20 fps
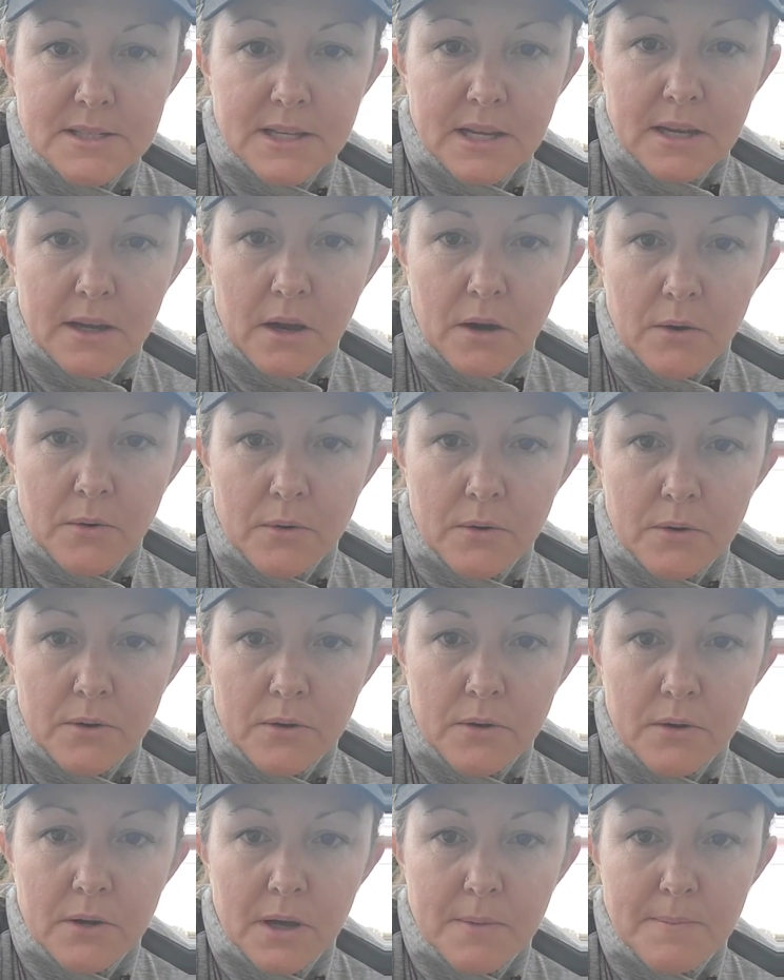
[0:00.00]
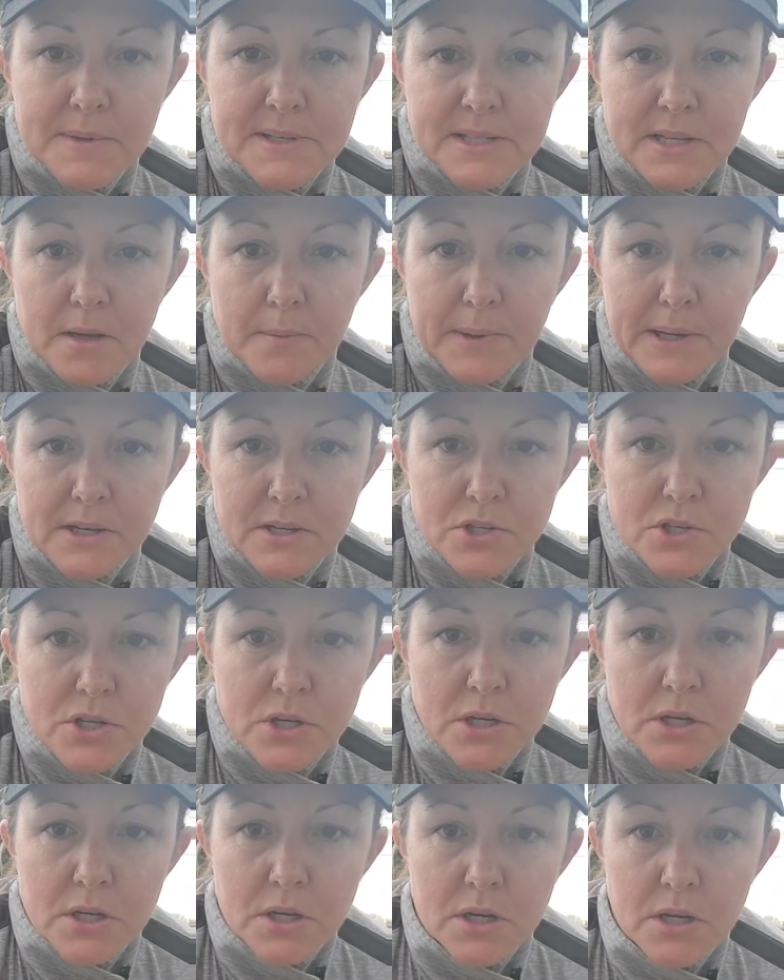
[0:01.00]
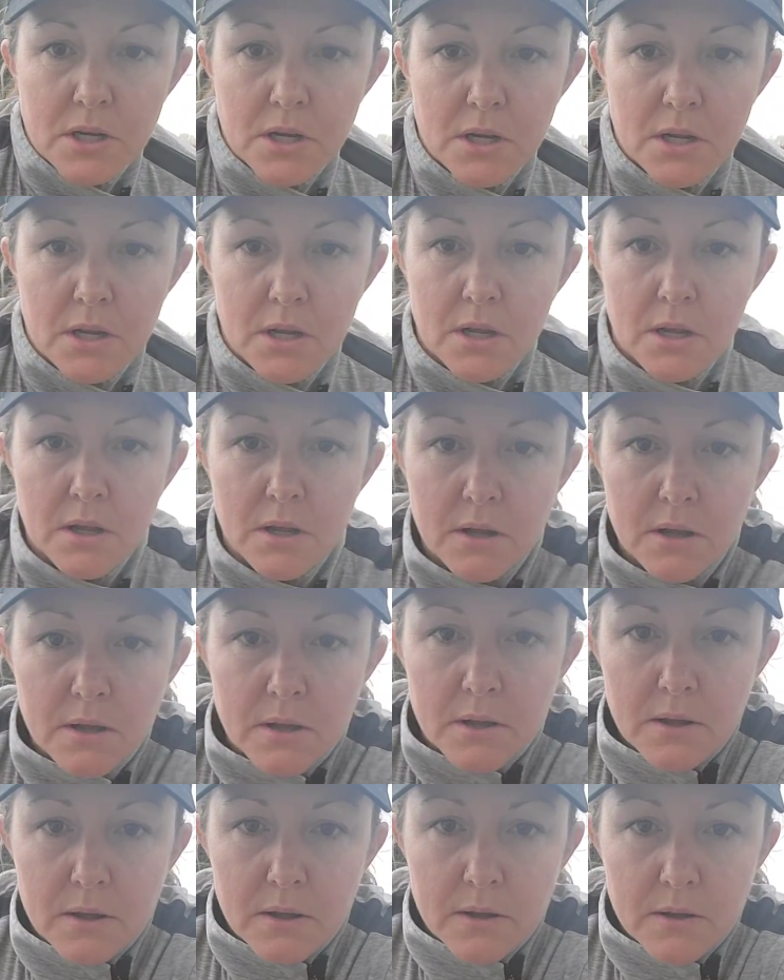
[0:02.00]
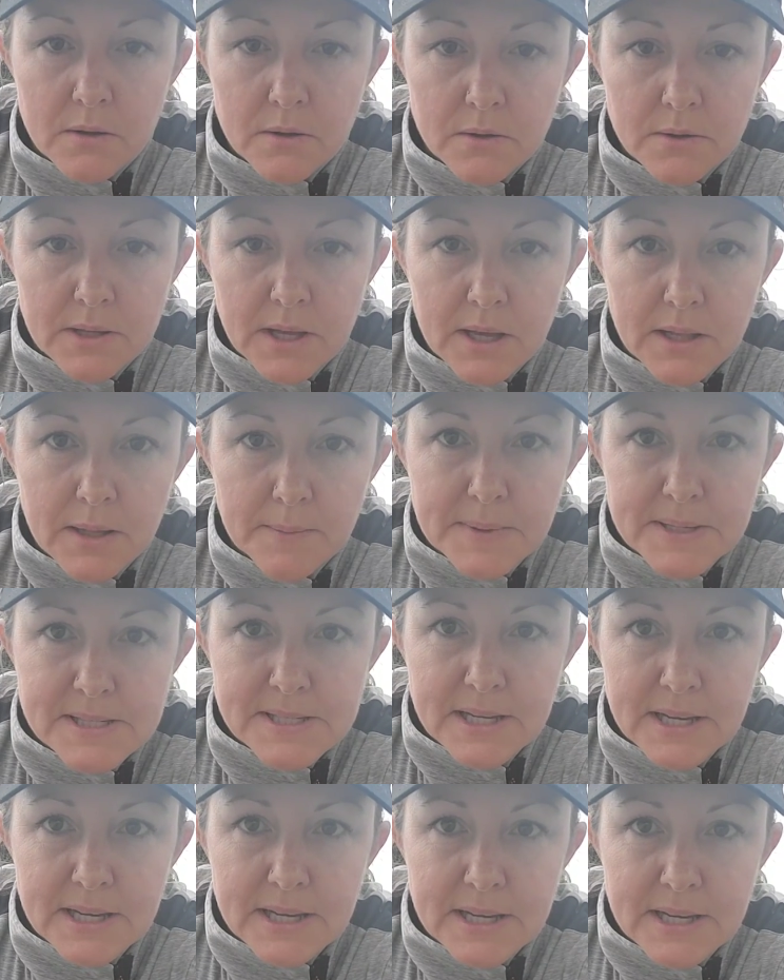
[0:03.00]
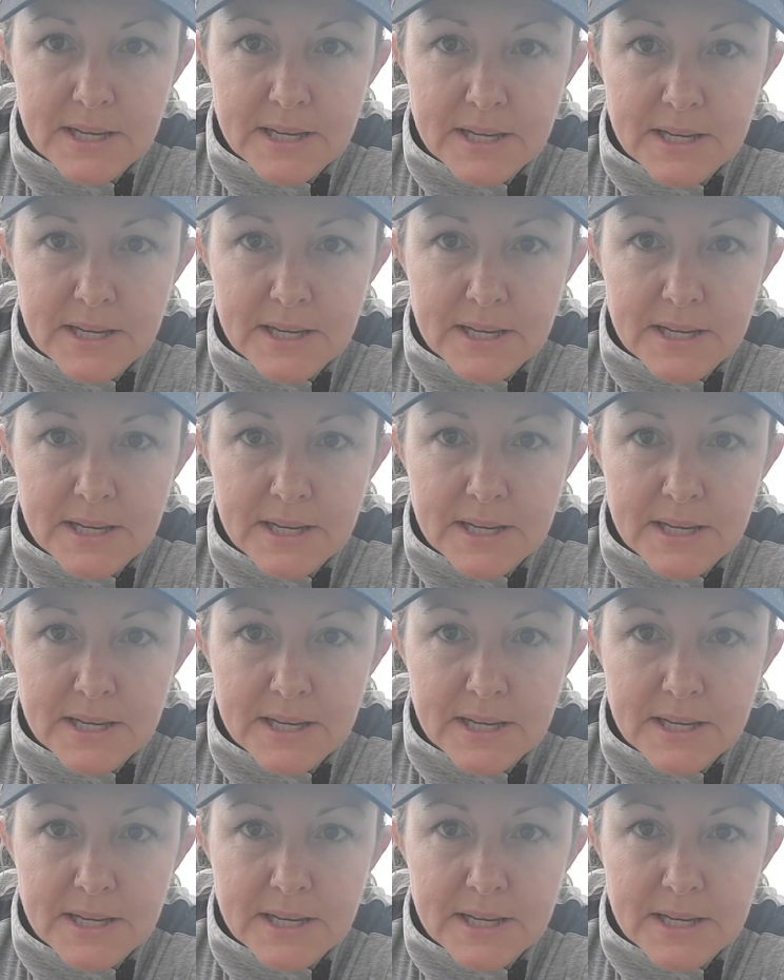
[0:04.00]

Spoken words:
Let's see. Oh, I'm missing a bunch. Hold on, let me see